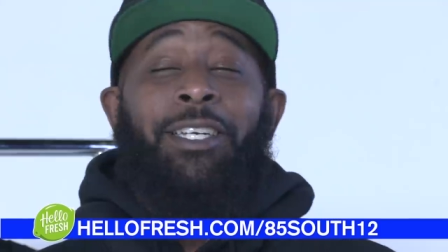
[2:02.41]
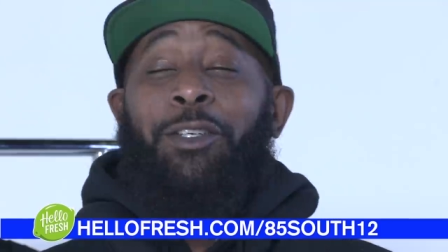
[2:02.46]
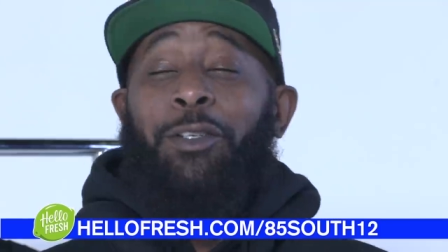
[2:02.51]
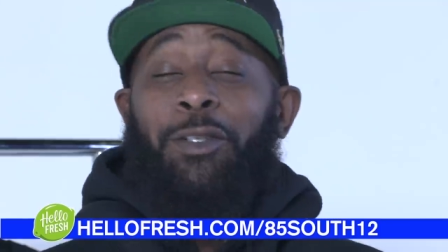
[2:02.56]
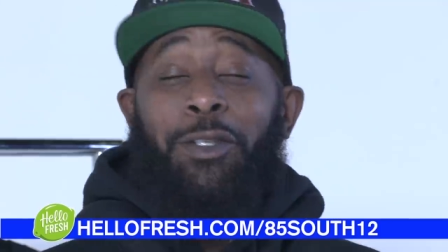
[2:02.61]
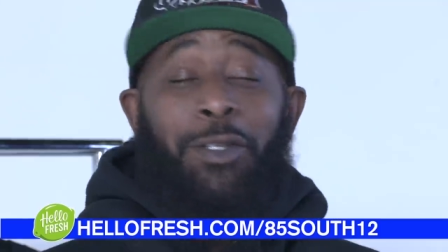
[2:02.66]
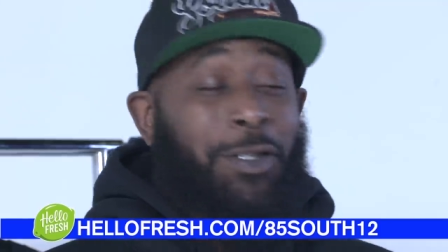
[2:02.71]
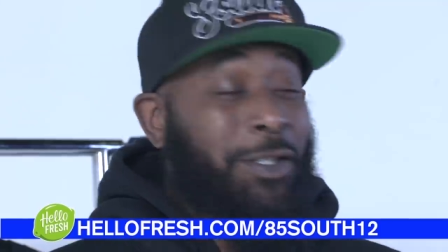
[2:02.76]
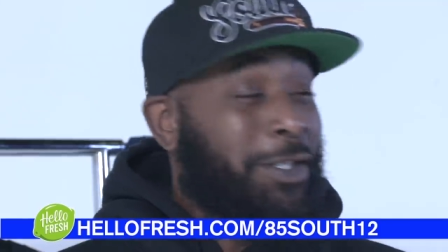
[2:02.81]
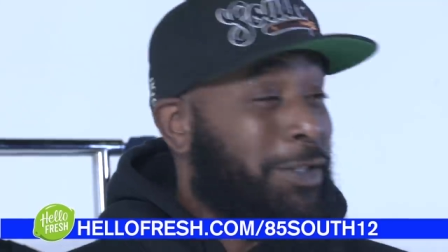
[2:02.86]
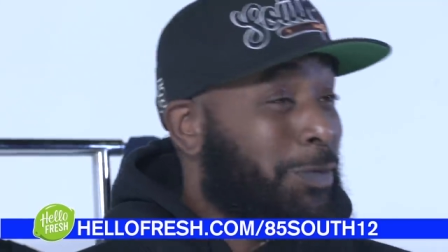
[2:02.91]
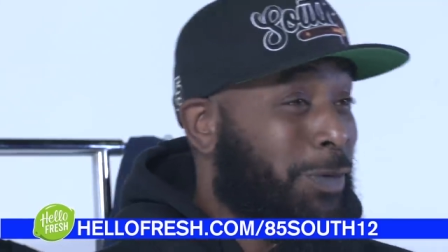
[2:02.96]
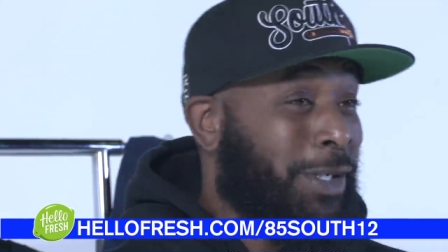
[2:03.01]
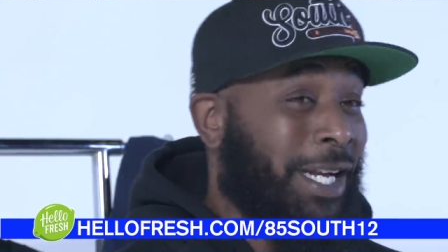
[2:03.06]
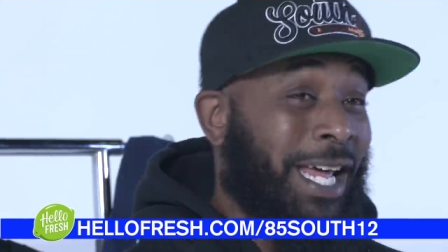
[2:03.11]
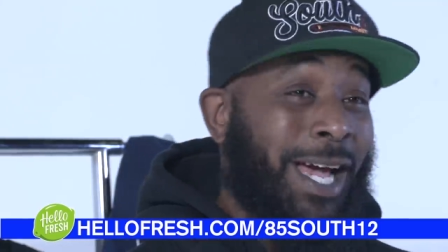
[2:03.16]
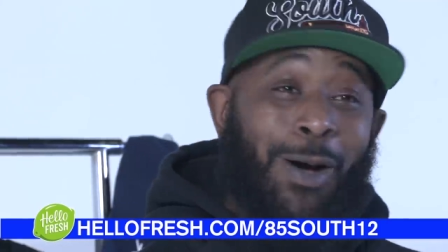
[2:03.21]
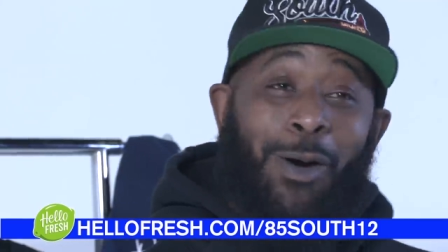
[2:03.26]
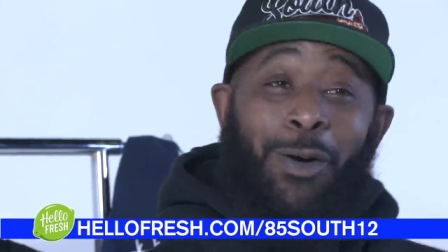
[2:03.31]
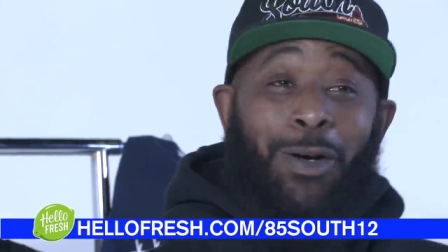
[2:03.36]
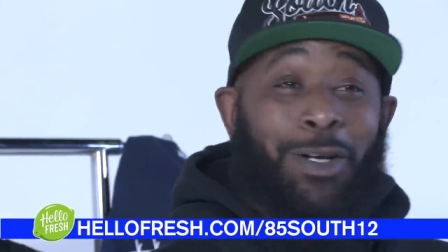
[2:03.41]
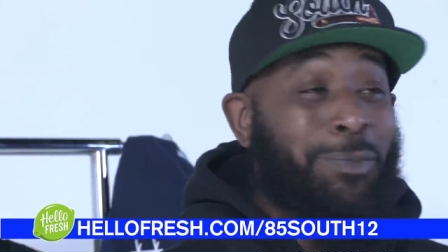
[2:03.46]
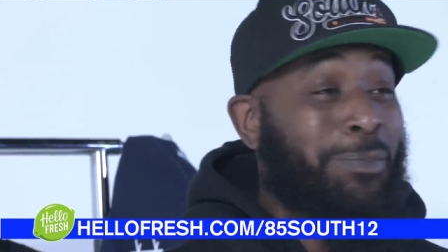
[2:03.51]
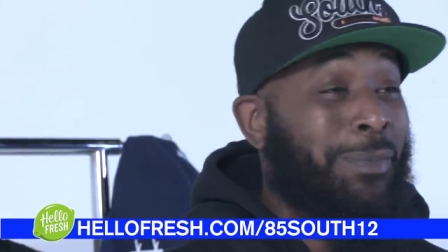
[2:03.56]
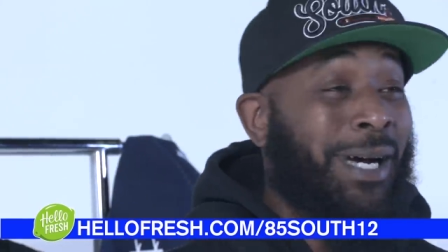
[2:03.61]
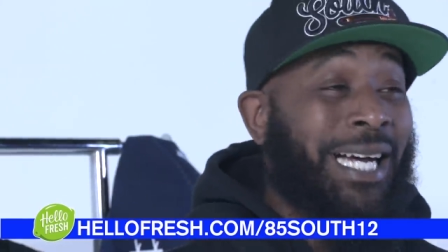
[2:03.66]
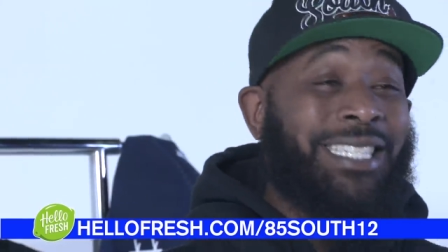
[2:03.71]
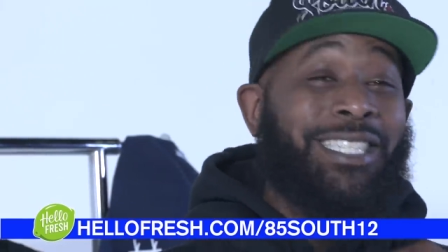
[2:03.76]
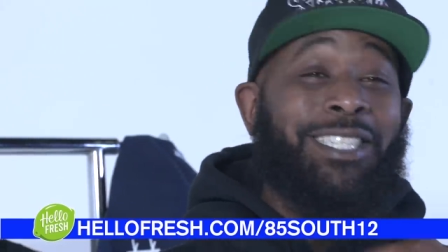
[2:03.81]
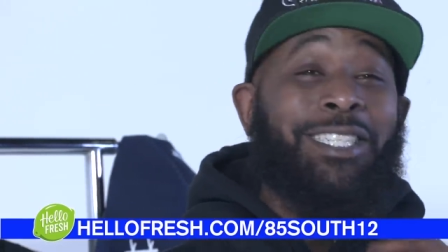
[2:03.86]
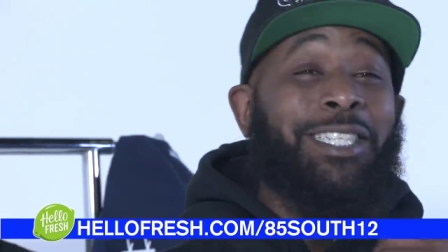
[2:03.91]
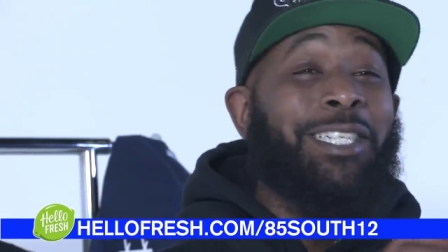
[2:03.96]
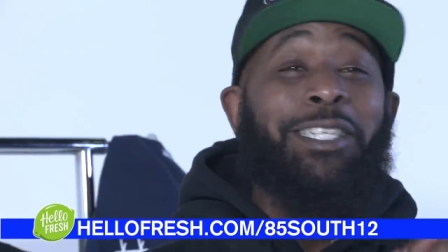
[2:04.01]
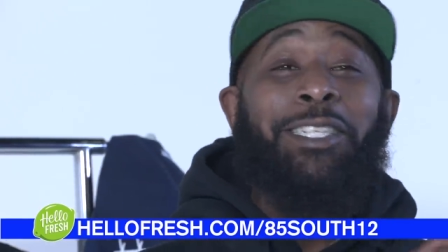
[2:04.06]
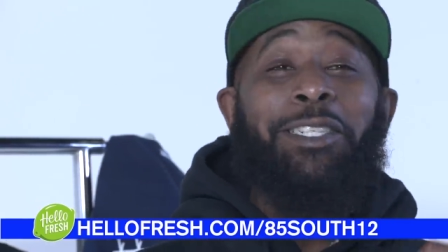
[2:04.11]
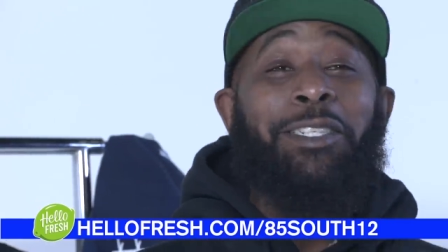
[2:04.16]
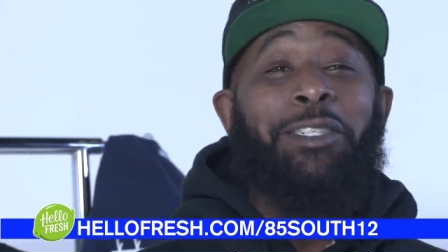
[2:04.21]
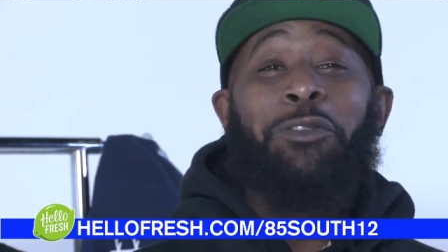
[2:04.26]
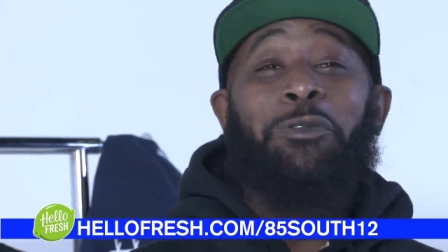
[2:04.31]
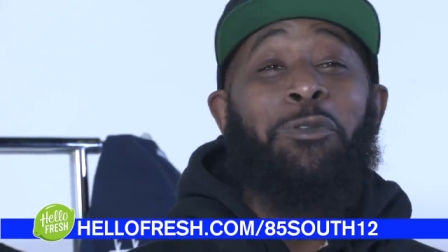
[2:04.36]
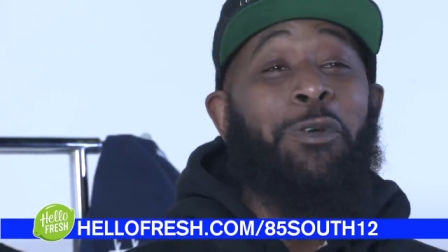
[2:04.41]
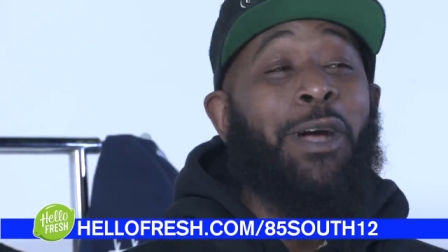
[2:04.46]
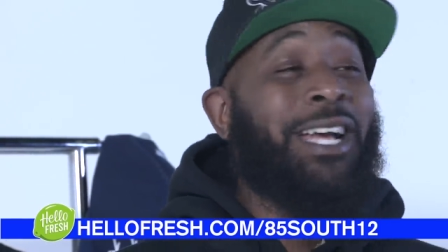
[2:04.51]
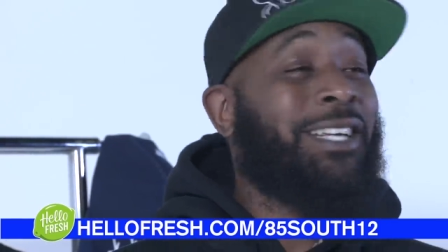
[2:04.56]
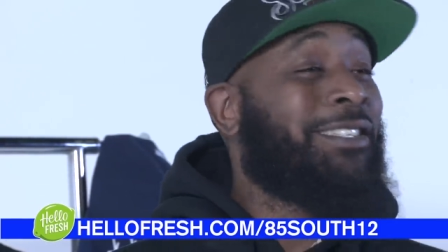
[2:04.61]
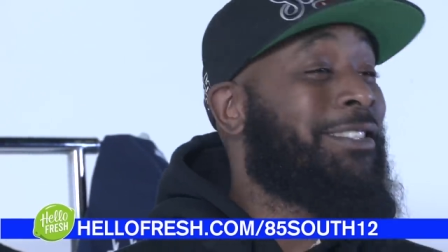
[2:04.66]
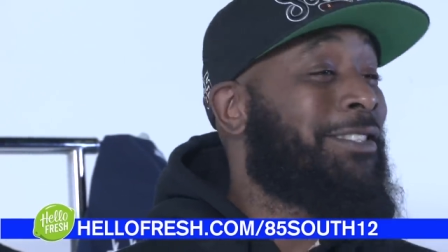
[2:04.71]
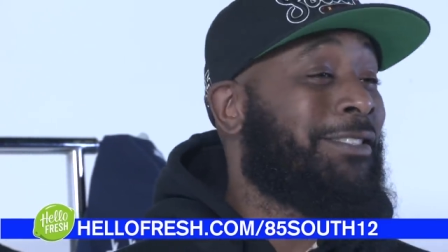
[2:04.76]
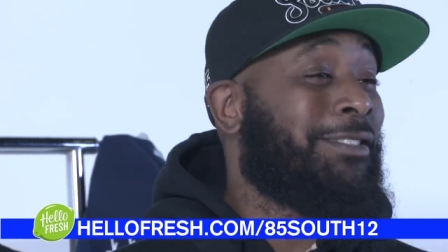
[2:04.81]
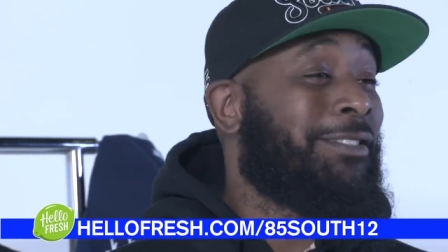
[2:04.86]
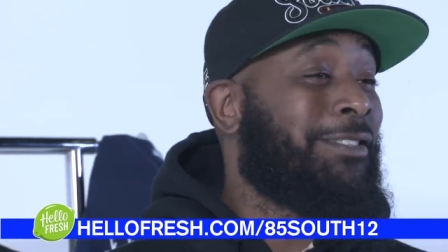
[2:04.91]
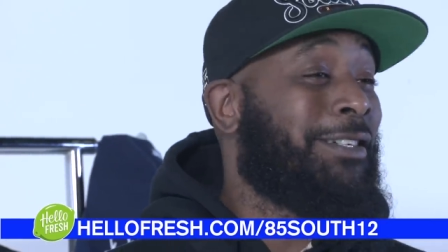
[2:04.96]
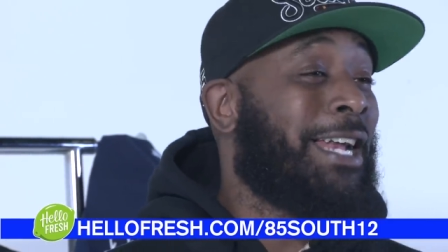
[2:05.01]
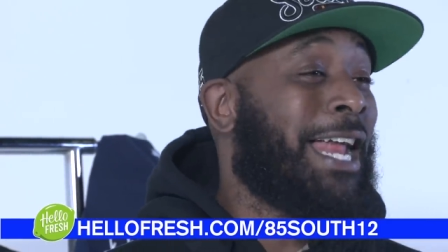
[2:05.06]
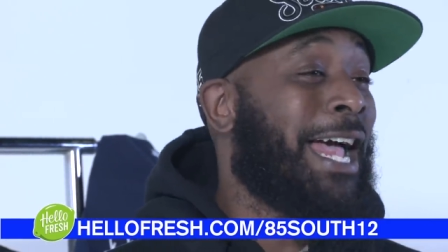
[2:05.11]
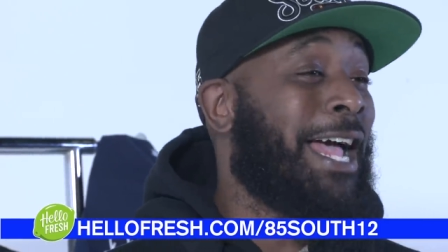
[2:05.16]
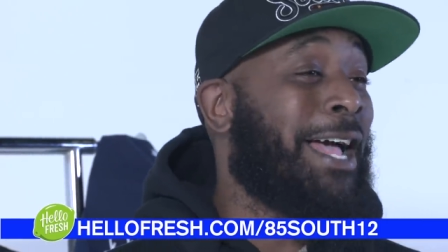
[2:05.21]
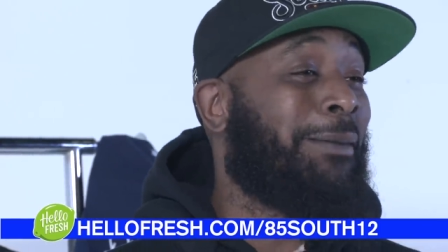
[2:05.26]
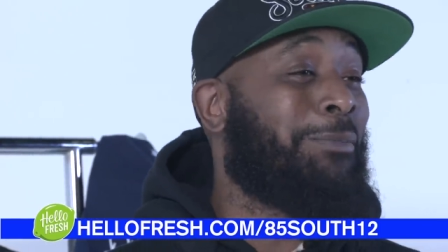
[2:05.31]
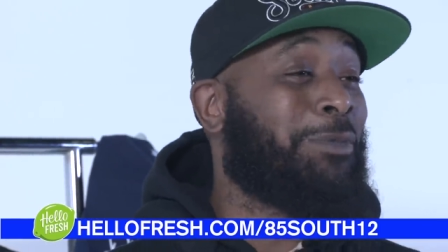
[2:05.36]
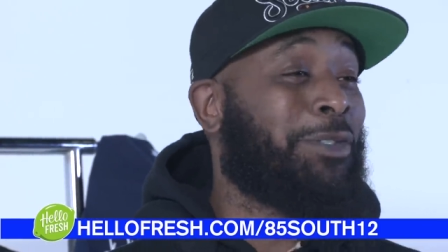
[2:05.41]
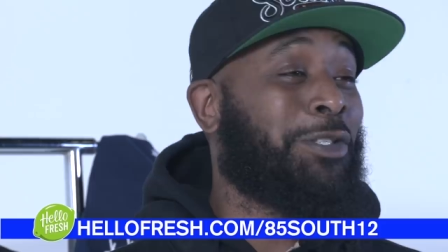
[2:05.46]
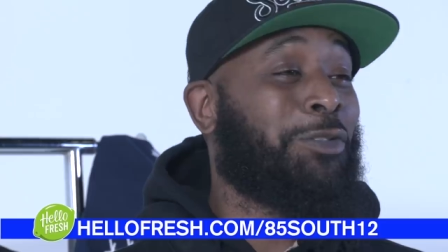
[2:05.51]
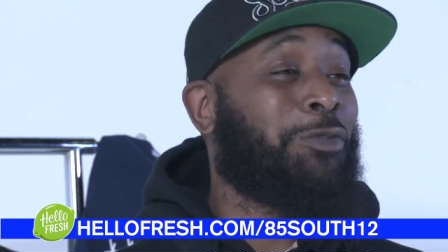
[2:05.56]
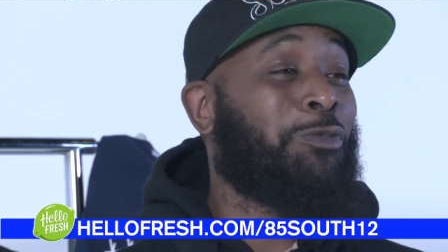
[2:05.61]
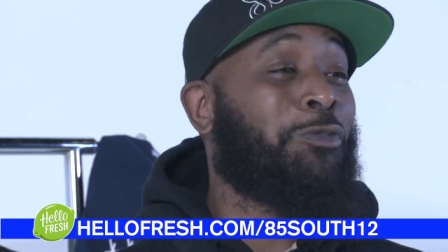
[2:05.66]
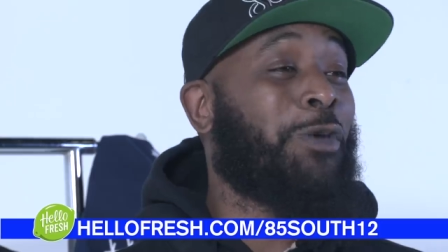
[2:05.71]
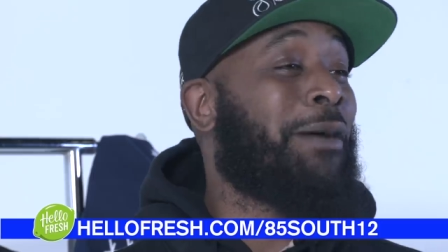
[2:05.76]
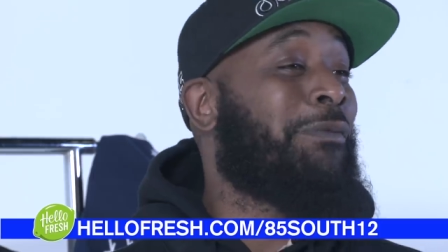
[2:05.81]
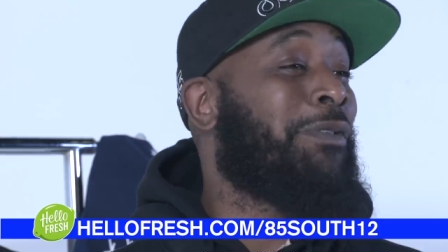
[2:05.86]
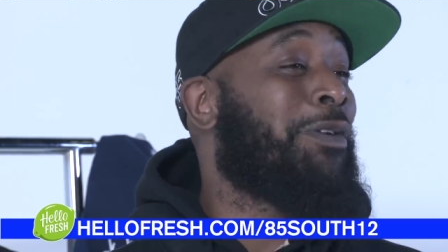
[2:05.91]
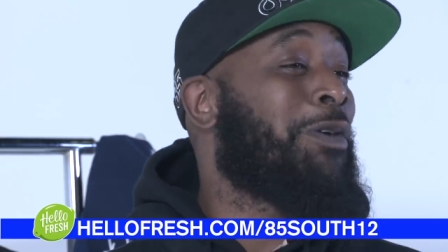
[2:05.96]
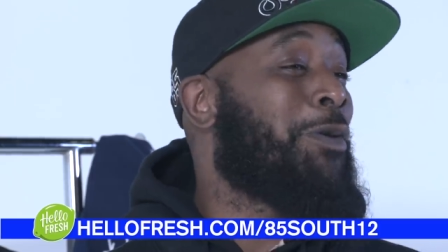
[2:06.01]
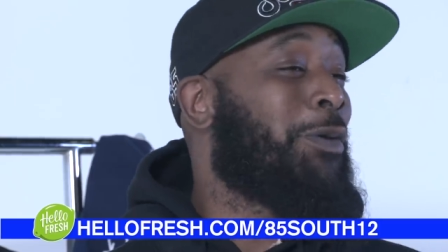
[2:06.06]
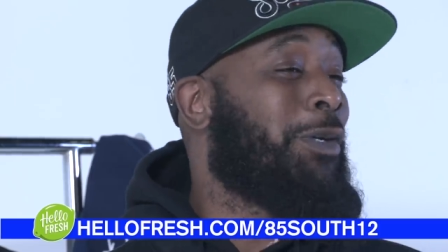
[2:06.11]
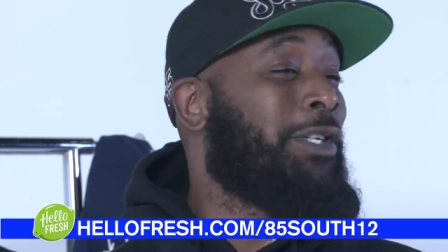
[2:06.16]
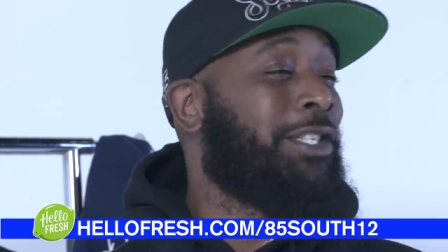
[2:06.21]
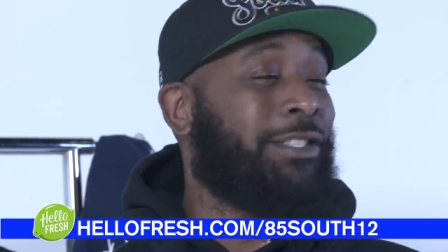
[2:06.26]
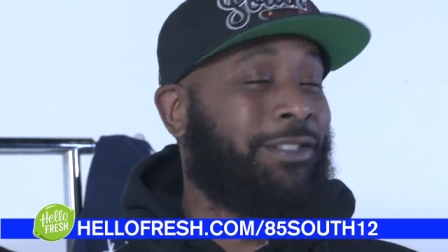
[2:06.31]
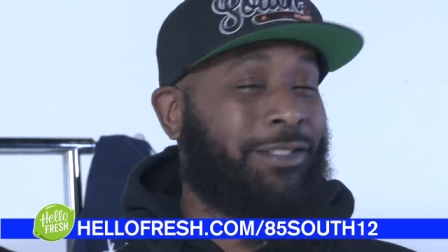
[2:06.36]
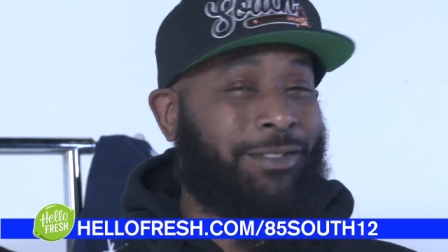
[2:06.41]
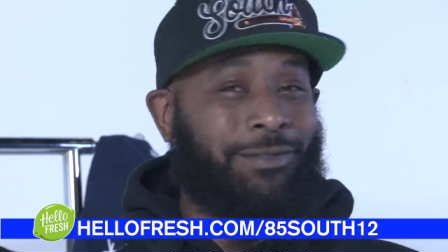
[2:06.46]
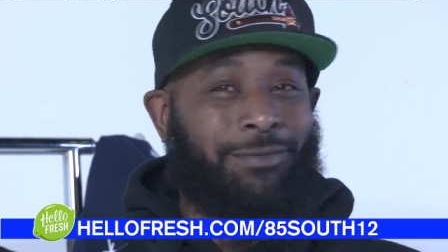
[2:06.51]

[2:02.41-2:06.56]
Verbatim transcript: You know, because when I order my chicken and rice and lambs and raviolis